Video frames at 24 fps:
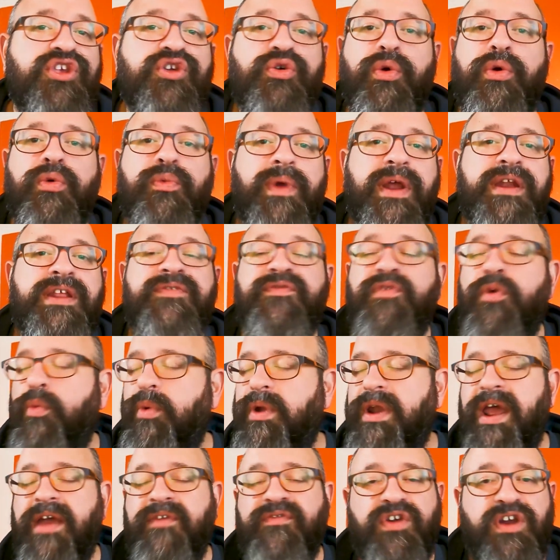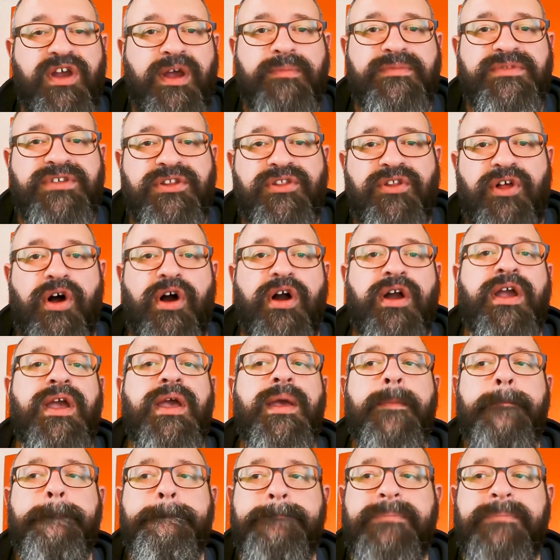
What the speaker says: you're ready for whatever comes along.